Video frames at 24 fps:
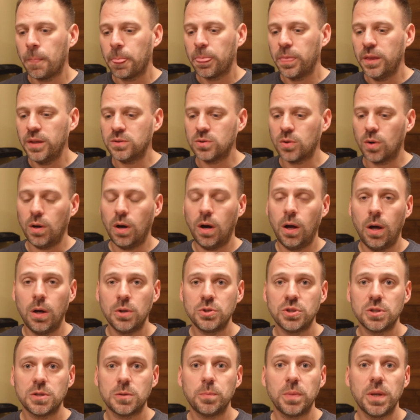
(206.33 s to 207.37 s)
These are all
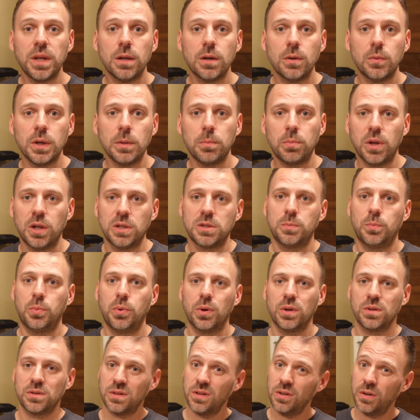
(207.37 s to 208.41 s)
just PoE plus ports.